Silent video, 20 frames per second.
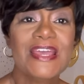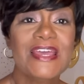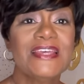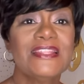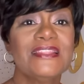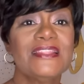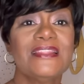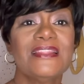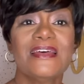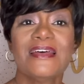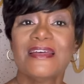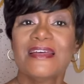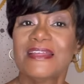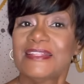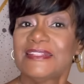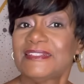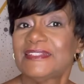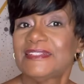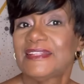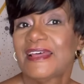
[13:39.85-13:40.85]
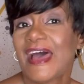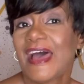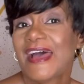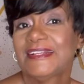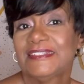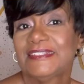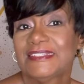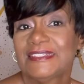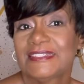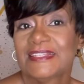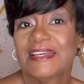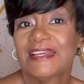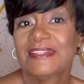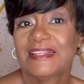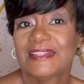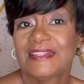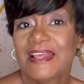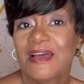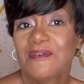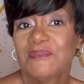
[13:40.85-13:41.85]
And I just
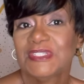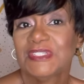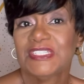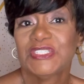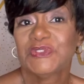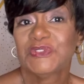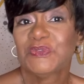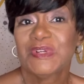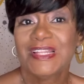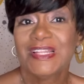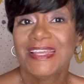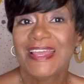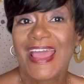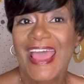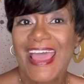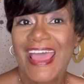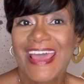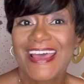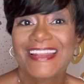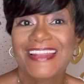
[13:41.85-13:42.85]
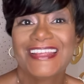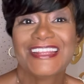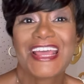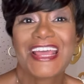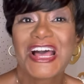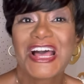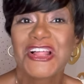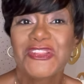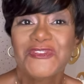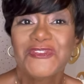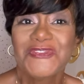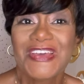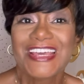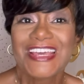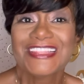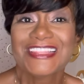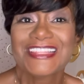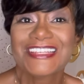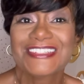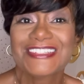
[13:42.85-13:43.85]
think that that would just really add and
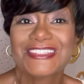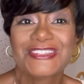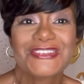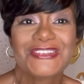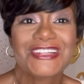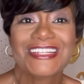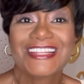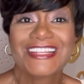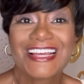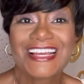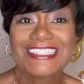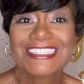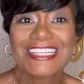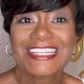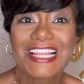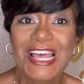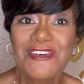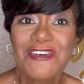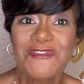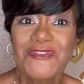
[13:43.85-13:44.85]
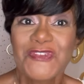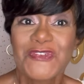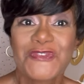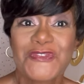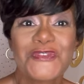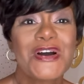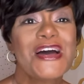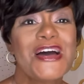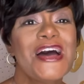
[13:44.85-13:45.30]
elevate this to the next level